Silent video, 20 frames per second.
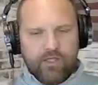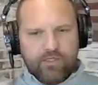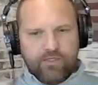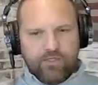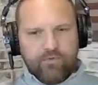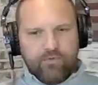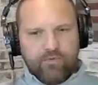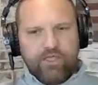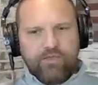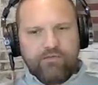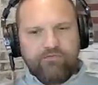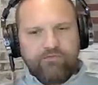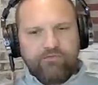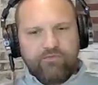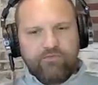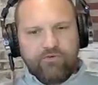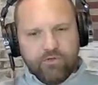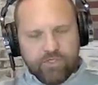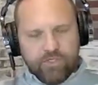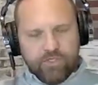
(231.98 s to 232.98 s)
3
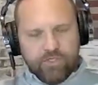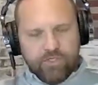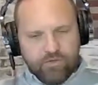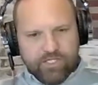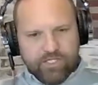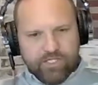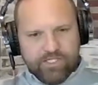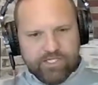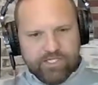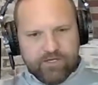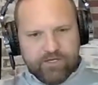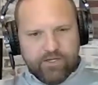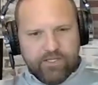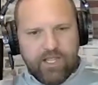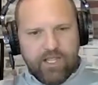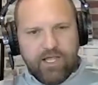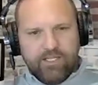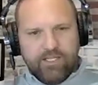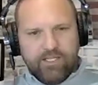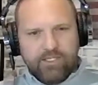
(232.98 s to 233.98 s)
full unitary
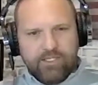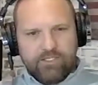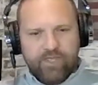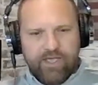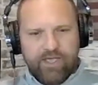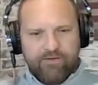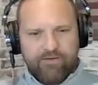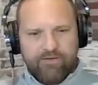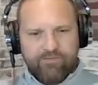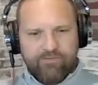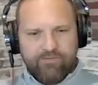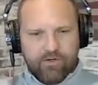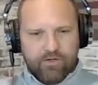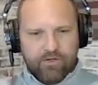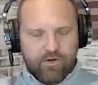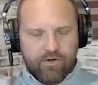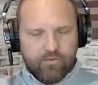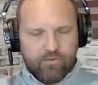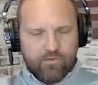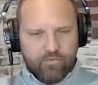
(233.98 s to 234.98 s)
lines. We have our
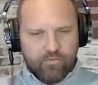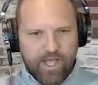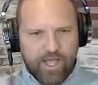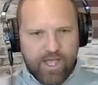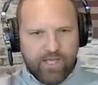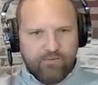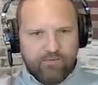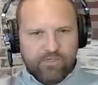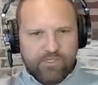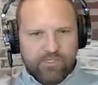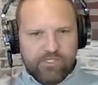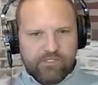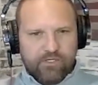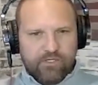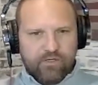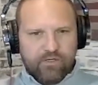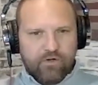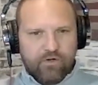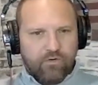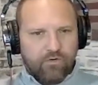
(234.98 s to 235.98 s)
red, which is
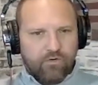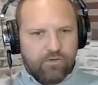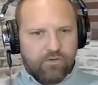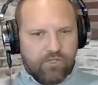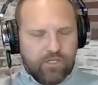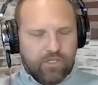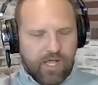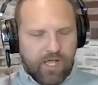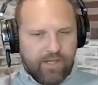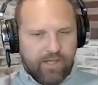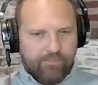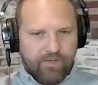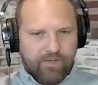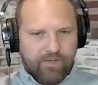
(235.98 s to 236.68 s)
our cold climate.